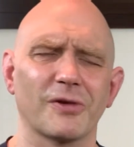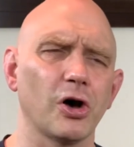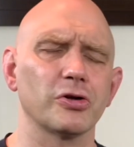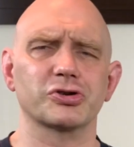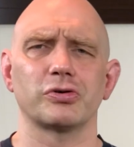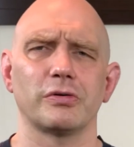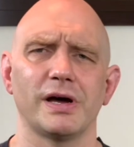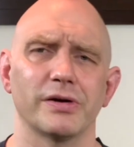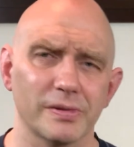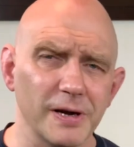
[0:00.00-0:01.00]
culture
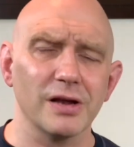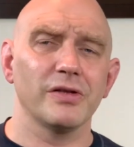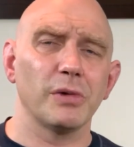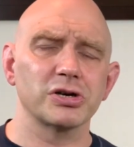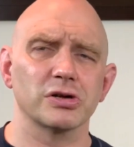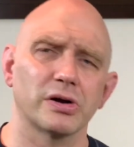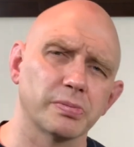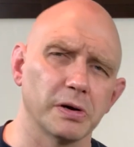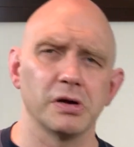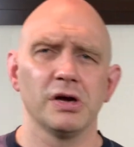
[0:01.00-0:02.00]
around, especially in the martial arts,
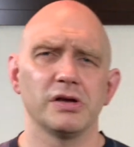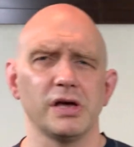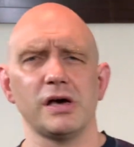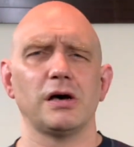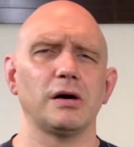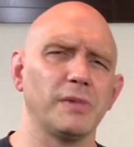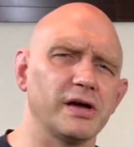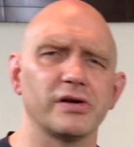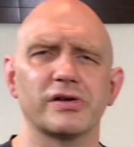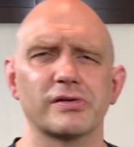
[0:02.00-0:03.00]
about, yeah, my
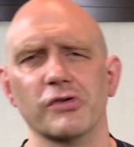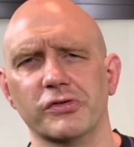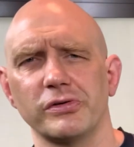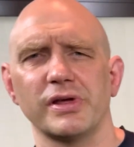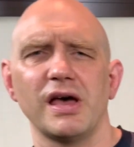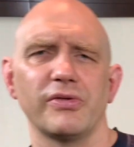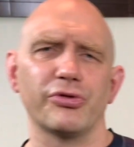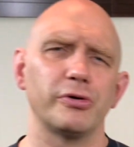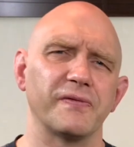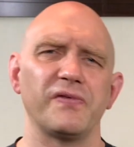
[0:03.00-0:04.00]
instructor's had
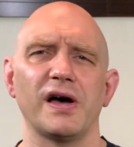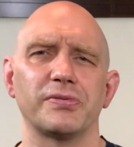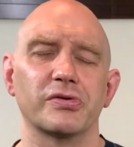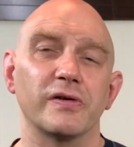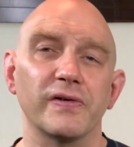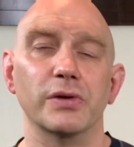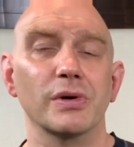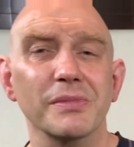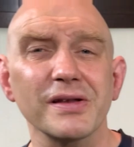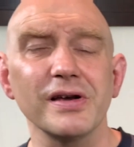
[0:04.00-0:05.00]
35 street fights. Well,
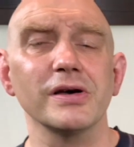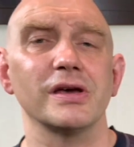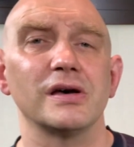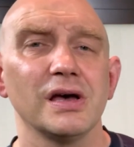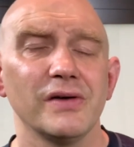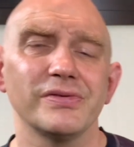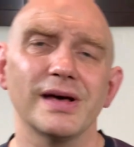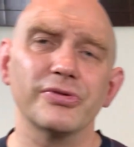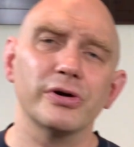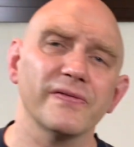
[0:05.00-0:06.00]
I'm going to tell you, if he's
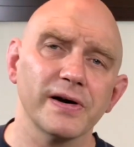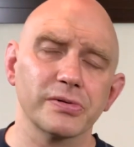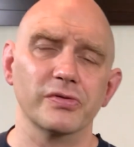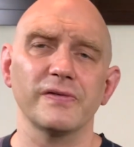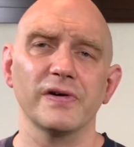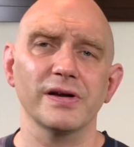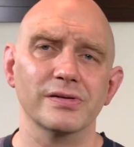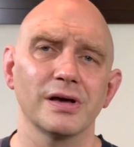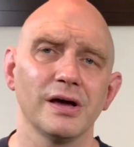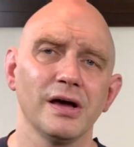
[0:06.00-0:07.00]
had 35 street fights,
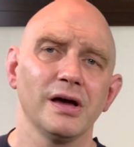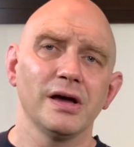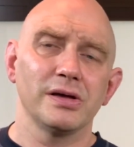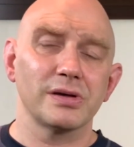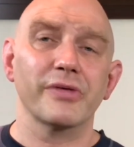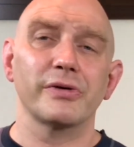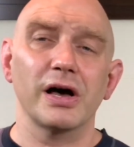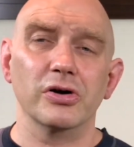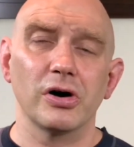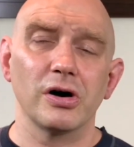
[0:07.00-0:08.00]
he's either an
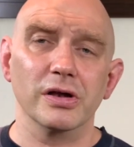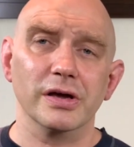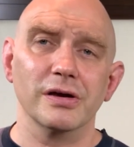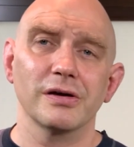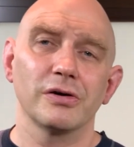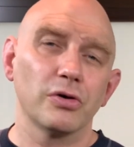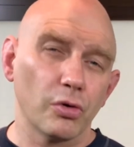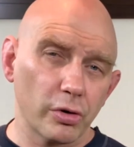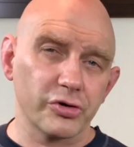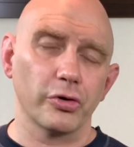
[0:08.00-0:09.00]
alcoholic
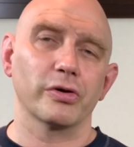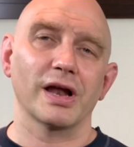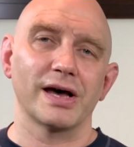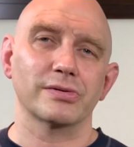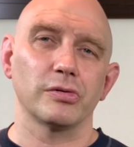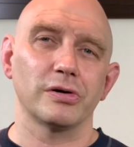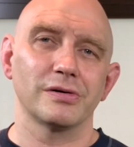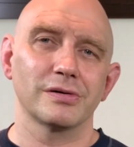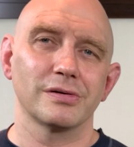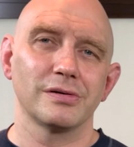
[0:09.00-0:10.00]
or a total asshole.
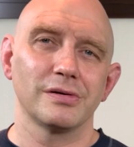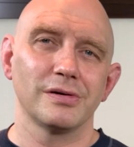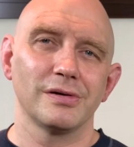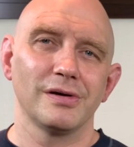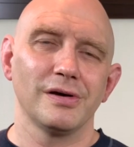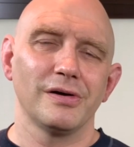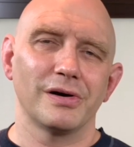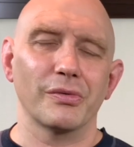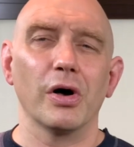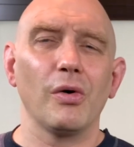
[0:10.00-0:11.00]

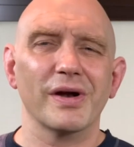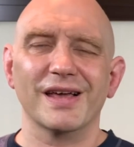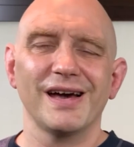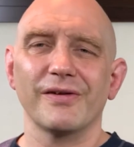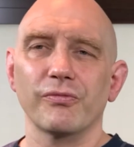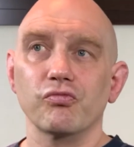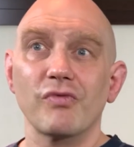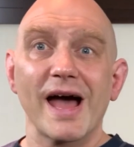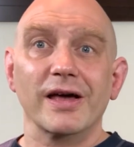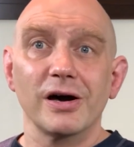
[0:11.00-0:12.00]
We all want to kind of
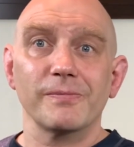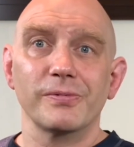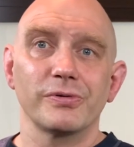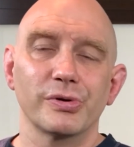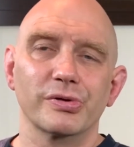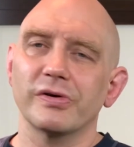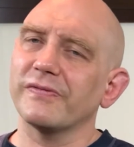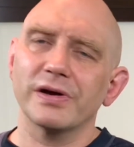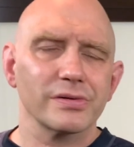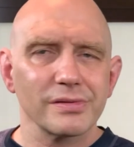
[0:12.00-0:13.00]
rack up your street
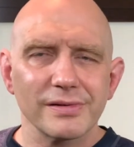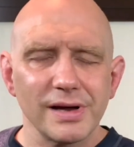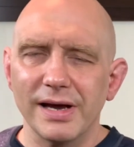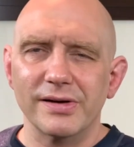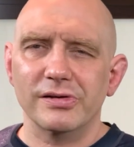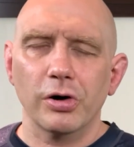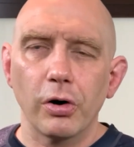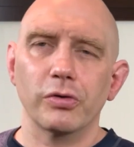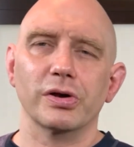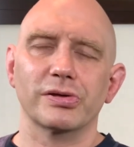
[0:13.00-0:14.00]
fights. It's
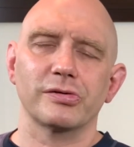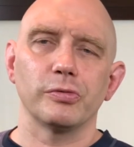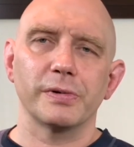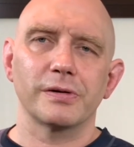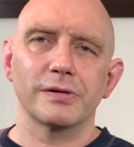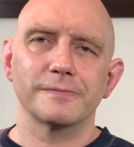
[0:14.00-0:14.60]
totally stupid.